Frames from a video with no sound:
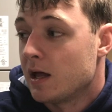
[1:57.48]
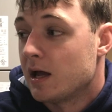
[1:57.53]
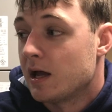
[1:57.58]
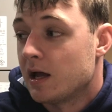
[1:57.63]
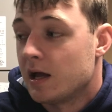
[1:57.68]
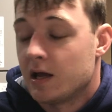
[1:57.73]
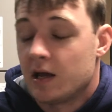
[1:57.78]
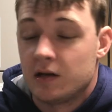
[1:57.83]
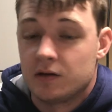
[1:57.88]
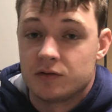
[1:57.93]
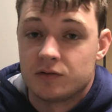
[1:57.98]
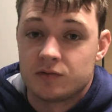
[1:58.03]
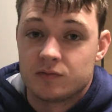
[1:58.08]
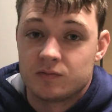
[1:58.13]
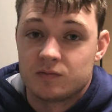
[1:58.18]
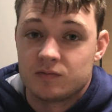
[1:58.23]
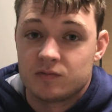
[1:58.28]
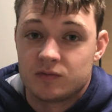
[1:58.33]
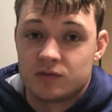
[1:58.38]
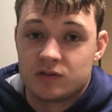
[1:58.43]
and
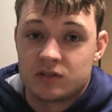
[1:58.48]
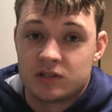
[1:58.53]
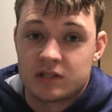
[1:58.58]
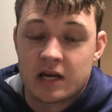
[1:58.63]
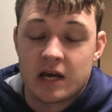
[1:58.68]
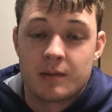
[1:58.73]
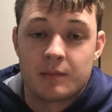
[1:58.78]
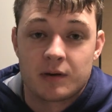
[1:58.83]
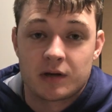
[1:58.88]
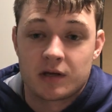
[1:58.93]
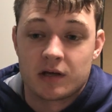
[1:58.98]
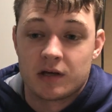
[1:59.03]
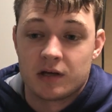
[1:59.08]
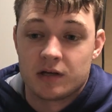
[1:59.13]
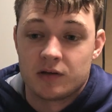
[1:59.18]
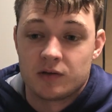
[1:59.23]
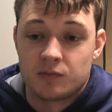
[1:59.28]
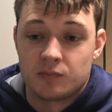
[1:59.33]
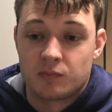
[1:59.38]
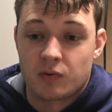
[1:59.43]
Samick
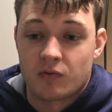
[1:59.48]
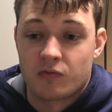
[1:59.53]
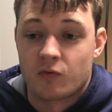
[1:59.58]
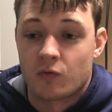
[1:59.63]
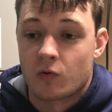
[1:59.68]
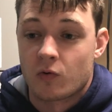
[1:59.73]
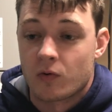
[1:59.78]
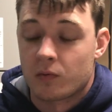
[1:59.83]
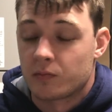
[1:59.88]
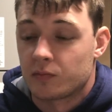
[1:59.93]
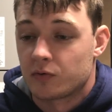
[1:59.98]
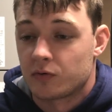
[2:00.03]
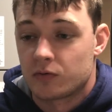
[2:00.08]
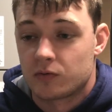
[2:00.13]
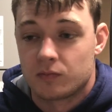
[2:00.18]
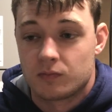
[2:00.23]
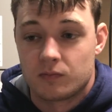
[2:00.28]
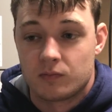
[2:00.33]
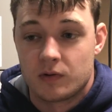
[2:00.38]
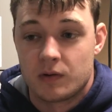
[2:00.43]
performs,
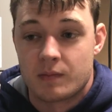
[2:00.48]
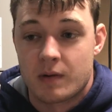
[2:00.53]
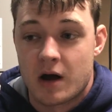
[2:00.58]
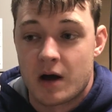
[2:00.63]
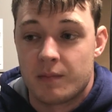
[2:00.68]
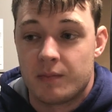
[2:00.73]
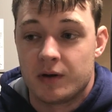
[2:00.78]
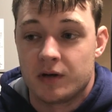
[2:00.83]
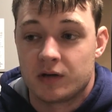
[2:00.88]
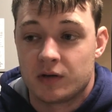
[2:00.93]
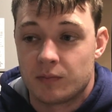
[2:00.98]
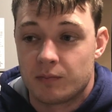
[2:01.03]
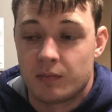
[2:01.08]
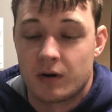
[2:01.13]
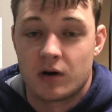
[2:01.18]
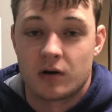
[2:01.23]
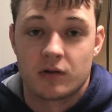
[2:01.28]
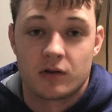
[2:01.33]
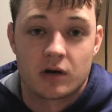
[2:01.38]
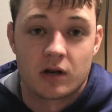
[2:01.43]
in my opinion,
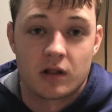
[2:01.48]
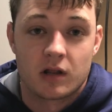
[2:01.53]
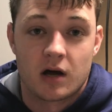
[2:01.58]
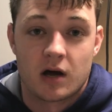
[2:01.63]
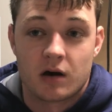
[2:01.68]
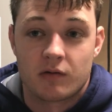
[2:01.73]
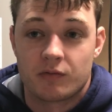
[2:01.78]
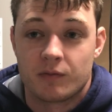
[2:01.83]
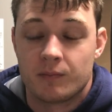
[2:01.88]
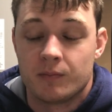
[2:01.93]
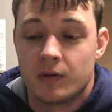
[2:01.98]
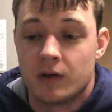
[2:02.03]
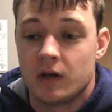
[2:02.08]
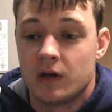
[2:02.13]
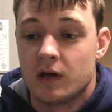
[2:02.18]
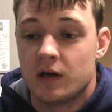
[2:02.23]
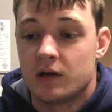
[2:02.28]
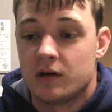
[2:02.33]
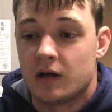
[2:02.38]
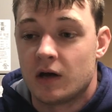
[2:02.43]
better than a lot of them.
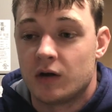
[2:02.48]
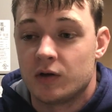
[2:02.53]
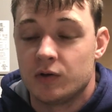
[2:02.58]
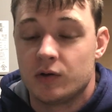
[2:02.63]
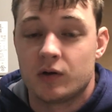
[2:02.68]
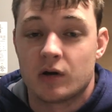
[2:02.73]
Now you